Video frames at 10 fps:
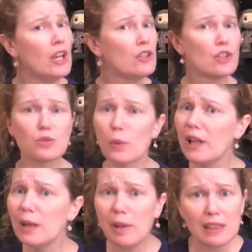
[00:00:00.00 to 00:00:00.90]
just
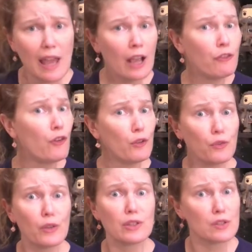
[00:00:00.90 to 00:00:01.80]
really be thankful
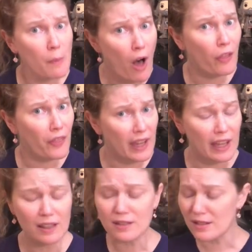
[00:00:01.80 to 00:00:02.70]
for the small
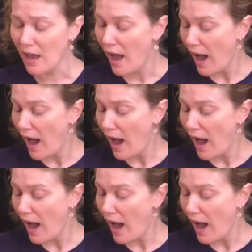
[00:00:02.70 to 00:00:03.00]
things.